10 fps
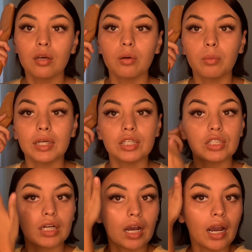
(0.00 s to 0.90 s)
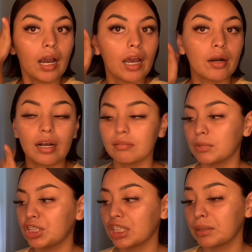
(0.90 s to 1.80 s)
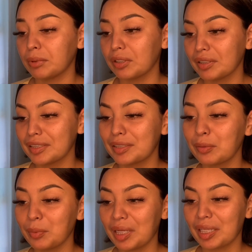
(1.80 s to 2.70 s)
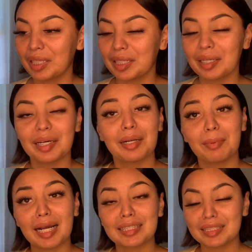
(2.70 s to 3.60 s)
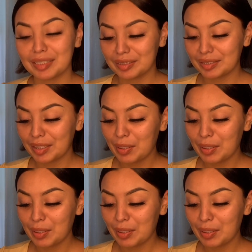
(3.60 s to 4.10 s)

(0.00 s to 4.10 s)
which I don't have much experience with in the past years,